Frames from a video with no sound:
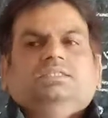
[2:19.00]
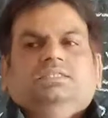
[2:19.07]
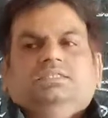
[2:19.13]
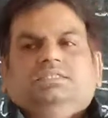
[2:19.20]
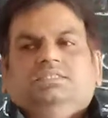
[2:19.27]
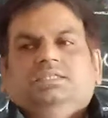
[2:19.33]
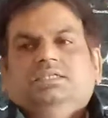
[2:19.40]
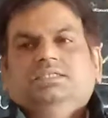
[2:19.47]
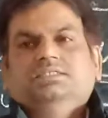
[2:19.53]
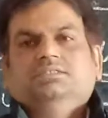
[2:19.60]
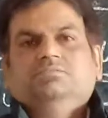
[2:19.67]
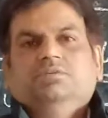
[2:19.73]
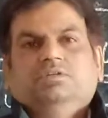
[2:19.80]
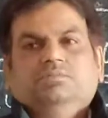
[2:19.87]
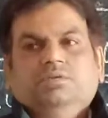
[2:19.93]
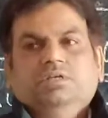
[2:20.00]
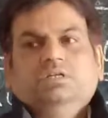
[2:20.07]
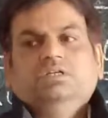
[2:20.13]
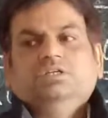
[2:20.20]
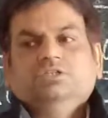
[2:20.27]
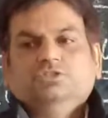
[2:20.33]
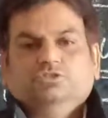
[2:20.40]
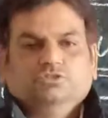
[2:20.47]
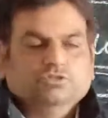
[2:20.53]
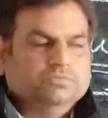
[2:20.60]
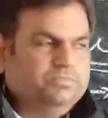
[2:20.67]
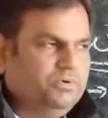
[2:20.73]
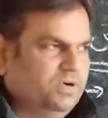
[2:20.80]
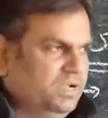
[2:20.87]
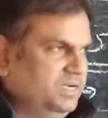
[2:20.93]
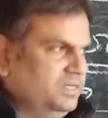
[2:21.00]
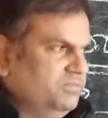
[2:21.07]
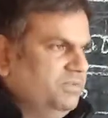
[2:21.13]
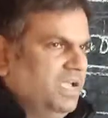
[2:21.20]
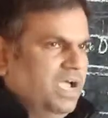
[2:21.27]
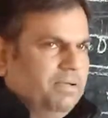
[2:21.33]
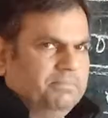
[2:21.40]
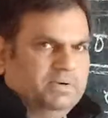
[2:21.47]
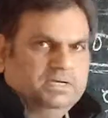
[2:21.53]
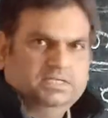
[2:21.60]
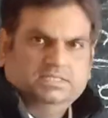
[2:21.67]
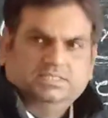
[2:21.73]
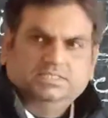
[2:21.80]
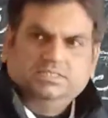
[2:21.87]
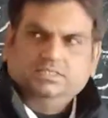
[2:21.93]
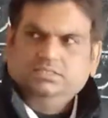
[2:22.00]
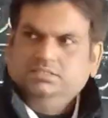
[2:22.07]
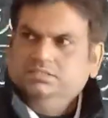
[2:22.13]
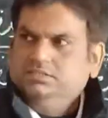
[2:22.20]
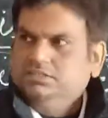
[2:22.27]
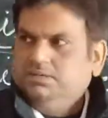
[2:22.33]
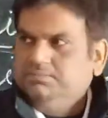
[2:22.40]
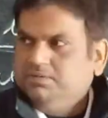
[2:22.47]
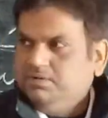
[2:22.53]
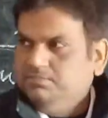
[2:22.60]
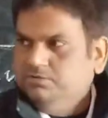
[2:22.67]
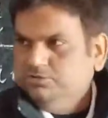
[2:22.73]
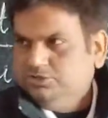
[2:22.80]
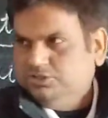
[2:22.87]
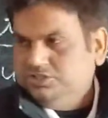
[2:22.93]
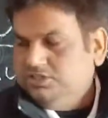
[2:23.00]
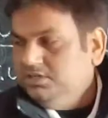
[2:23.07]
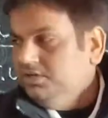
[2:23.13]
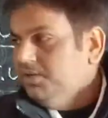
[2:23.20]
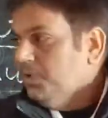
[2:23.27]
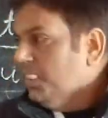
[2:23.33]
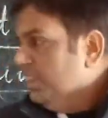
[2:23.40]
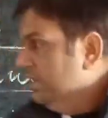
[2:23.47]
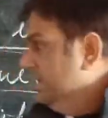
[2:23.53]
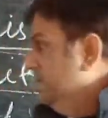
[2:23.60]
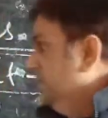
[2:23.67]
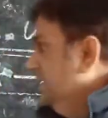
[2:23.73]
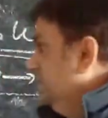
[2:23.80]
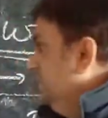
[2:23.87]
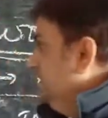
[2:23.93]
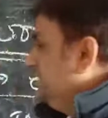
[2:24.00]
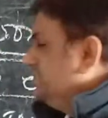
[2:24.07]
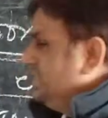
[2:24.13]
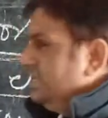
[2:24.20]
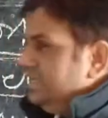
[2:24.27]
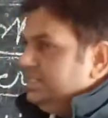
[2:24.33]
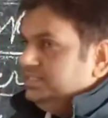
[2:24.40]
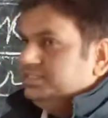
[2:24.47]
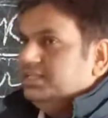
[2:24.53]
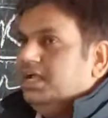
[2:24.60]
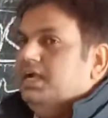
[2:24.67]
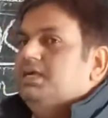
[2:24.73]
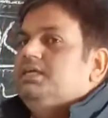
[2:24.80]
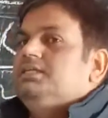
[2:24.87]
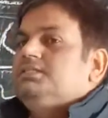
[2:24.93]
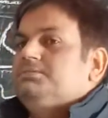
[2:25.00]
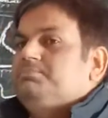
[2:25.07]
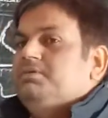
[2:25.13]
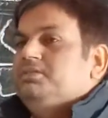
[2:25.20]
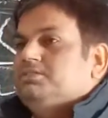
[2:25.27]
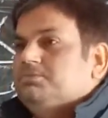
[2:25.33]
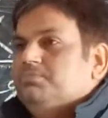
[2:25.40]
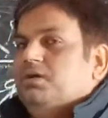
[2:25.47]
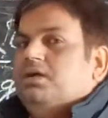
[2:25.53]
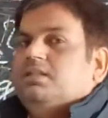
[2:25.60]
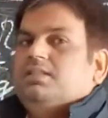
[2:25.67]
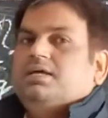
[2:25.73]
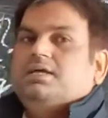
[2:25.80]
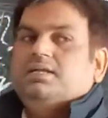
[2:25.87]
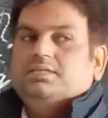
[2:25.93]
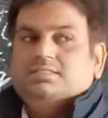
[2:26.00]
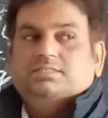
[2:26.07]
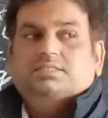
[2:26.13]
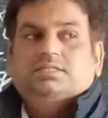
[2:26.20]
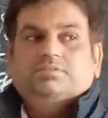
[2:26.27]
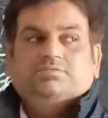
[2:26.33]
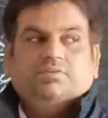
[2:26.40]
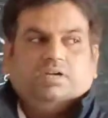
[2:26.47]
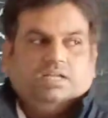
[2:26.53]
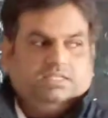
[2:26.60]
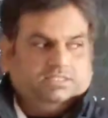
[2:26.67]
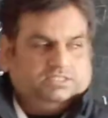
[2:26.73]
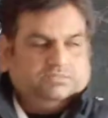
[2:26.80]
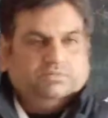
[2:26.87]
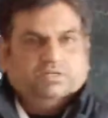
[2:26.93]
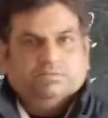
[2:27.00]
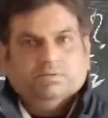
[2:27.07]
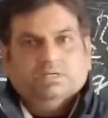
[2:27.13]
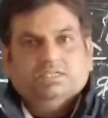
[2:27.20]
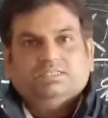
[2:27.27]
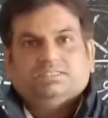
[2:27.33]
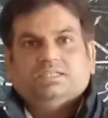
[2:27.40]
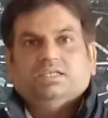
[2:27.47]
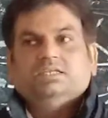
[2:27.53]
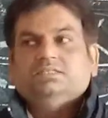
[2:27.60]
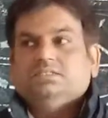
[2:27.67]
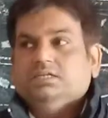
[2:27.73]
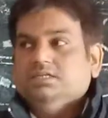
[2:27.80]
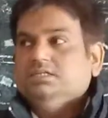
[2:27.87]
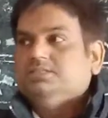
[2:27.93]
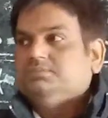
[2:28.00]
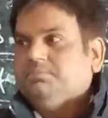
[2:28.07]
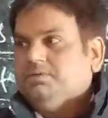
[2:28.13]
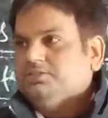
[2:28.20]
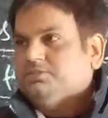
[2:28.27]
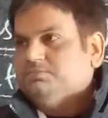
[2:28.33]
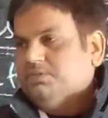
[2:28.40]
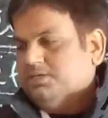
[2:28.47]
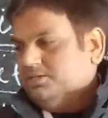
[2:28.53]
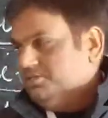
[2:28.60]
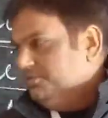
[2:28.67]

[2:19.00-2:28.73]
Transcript: distance between 2 points. We have been discussing chapter motion. Distance and displacement, there is a difference between distance and displacement.